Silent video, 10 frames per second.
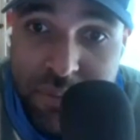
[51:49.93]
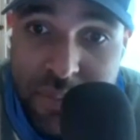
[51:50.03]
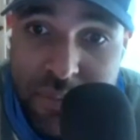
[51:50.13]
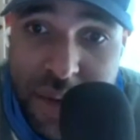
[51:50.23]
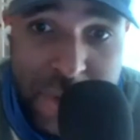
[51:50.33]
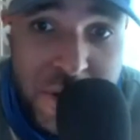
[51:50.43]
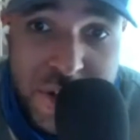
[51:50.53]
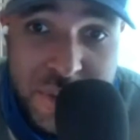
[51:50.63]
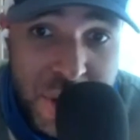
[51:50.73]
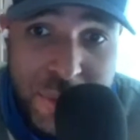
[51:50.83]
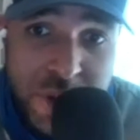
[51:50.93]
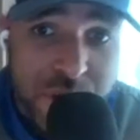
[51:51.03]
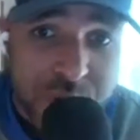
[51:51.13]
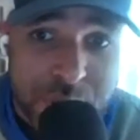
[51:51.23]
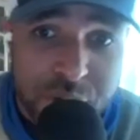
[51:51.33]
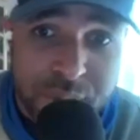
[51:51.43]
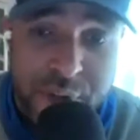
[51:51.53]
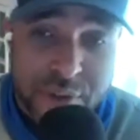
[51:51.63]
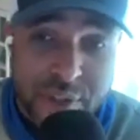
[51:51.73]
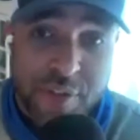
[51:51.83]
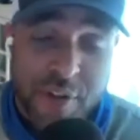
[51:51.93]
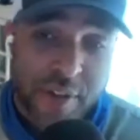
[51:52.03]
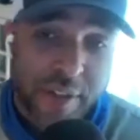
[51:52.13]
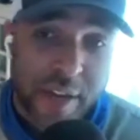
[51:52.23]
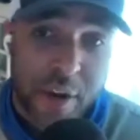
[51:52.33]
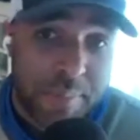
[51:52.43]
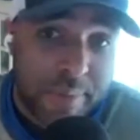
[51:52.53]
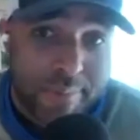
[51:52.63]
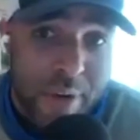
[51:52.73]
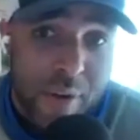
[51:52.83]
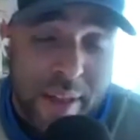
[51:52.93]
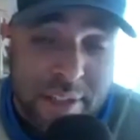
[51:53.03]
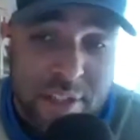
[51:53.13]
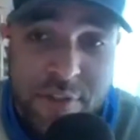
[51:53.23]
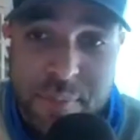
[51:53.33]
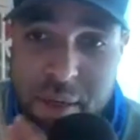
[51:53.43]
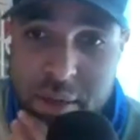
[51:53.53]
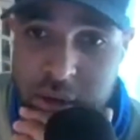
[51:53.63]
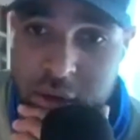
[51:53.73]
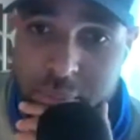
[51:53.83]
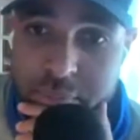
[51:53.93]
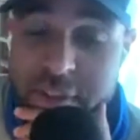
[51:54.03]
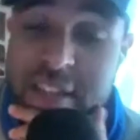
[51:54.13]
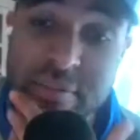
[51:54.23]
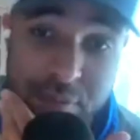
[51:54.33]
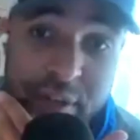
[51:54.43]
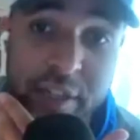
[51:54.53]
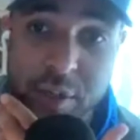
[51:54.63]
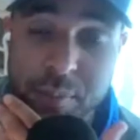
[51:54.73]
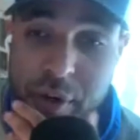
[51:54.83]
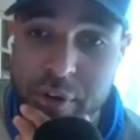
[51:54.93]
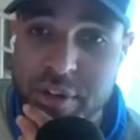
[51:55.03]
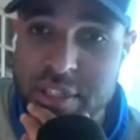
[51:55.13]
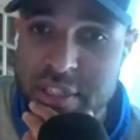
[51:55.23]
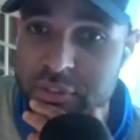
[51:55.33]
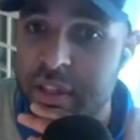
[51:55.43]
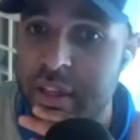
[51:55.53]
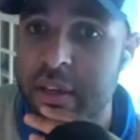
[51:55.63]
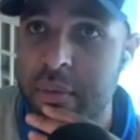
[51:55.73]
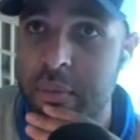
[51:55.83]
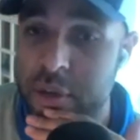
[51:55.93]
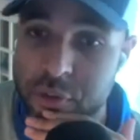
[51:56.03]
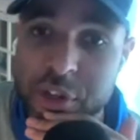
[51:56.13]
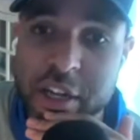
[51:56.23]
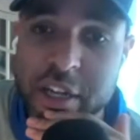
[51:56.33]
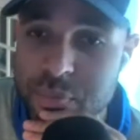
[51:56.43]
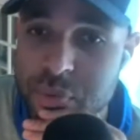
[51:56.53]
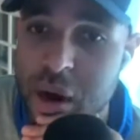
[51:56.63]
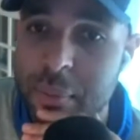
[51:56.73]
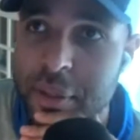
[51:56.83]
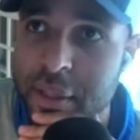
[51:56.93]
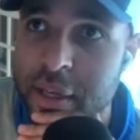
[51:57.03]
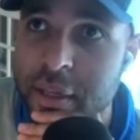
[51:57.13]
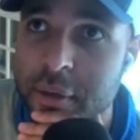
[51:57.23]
Maybe I'm sure there's some YouTube videos out there that can help and all that stuff. But that's a really good point, Christie, of like ConvertKit's probably like